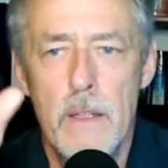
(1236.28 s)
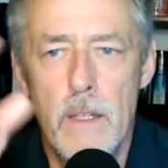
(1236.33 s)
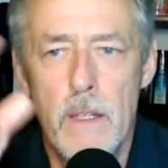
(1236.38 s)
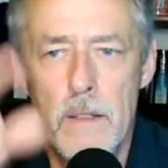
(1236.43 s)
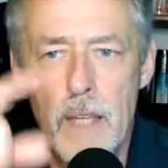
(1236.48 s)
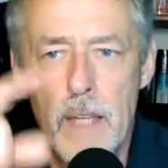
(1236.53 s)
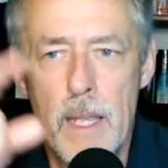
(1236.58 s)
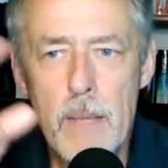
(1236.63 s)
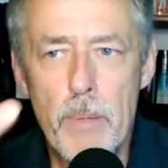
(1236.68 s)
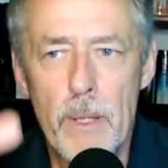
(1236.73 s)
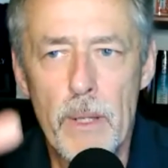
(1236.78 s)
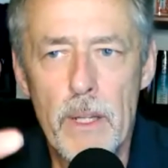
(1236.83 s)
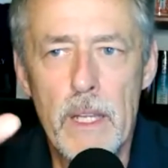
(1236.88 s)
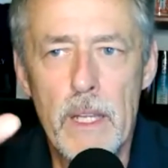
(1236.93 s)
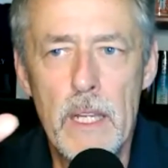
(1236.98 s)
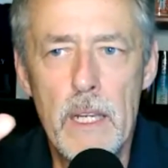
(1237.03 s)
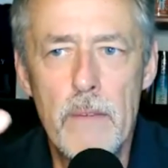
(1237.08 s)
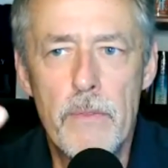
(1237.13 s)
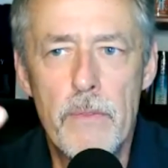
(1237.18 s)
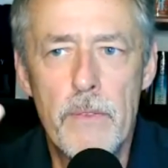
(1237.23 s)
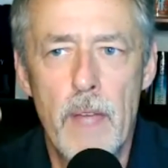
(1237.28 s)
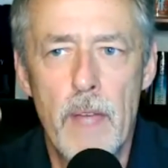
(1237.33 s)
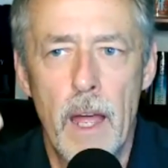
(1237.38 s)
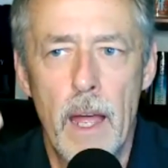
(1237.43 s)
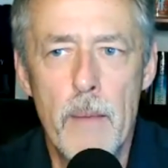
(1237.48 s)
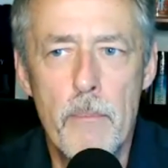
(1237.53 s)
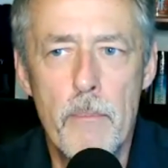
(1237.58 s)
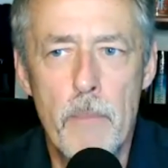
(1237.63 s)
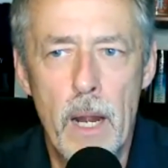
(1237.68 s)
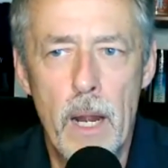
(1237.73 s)
that they believed
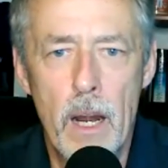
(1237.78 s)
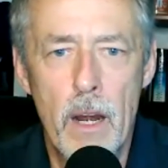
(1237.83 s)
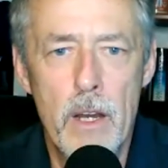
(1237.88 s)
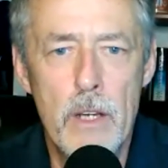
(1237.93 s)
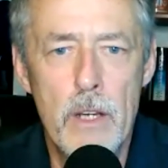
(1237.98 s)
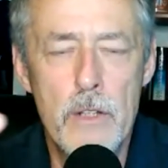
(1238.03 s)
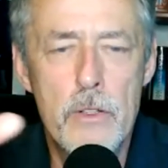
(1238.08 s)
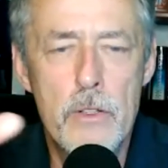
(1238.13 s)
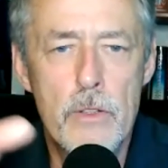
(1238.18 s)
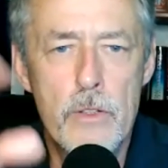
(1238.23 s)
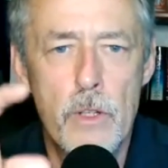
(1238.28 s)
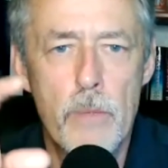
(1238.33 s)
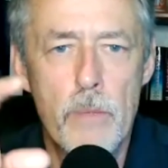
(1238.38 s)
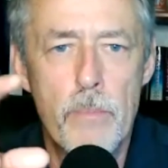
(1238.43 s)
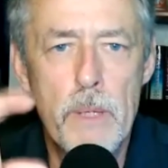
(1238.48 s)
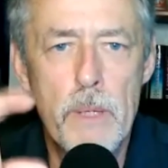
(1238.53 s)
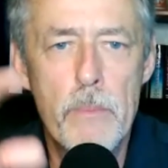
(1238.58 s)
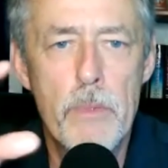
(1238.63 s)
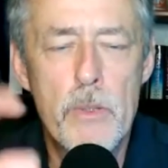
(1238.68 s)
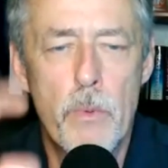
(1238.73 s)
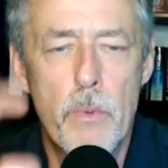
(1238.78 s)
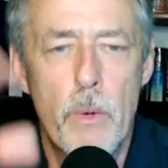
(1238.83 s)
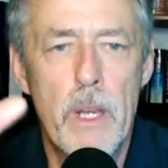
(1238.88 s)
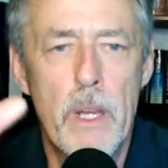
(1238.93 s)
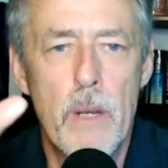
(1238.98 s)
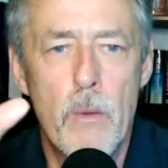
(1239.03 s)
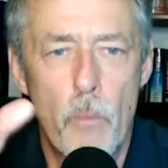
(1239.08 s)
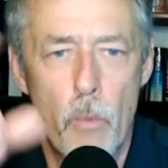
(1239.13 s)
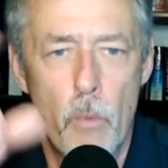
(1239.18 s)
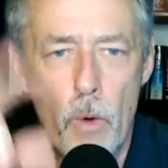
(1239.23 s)
that marriage should be
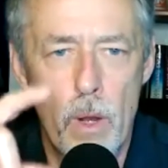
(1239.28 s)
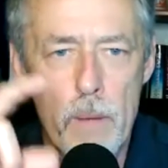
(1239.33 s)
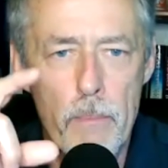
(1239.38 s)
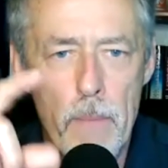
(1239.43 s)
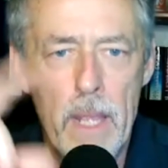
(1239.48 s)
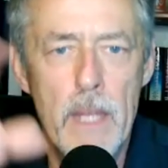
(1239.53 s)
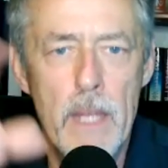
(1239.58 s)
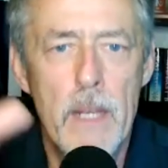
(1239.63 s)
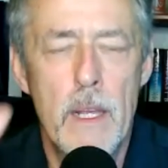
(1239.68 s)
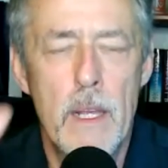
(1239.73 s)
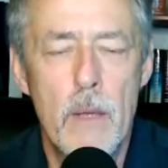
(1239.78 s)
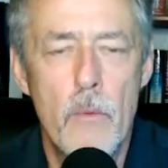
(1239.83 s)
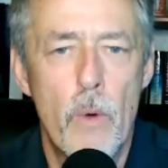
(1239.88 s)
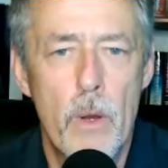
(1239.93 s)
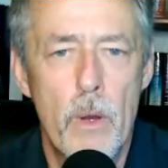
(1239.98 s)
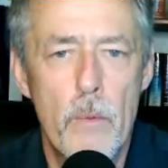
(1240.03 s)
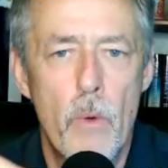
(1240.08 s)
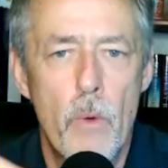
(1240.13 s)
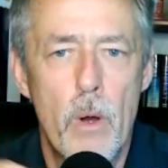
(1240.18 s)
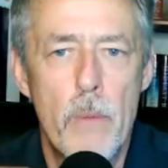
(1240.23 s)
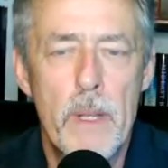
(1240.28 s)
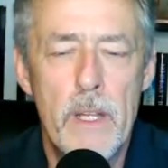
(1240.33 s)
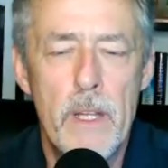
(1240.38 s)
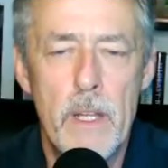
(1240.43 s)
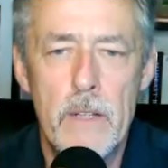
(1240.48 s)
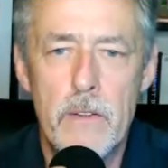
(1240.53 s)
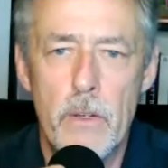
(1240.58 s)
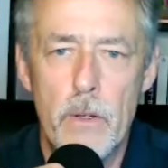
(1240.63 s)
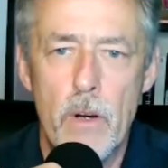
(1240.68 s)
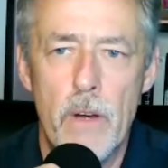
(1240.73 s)
between one man and one woman.
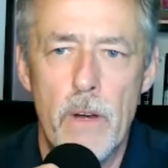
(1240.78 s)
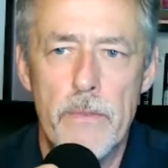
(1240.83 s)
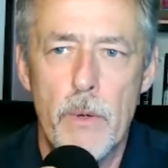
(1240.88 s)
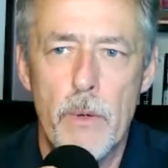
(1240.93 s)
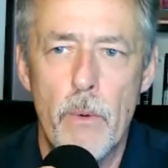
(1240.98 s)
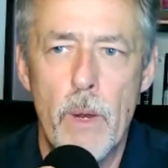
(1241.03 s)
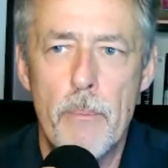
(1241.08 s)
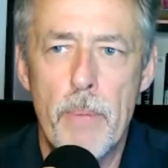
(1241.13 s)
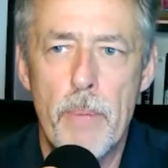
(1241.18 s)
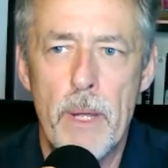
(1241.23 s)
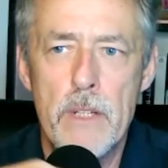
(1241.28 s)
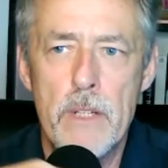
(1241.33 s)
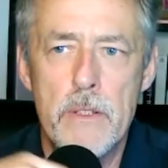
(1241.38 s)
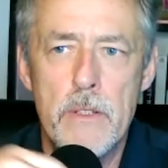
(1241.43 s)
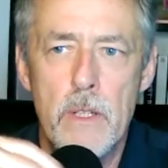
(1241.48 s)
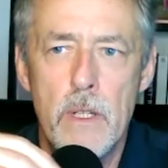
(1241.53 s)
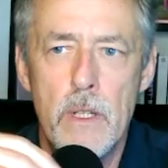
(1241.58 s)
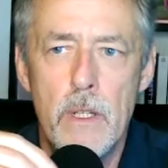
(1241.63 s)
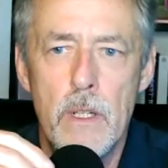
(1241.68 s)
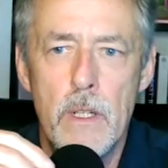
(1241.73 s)
They took it off their webpage.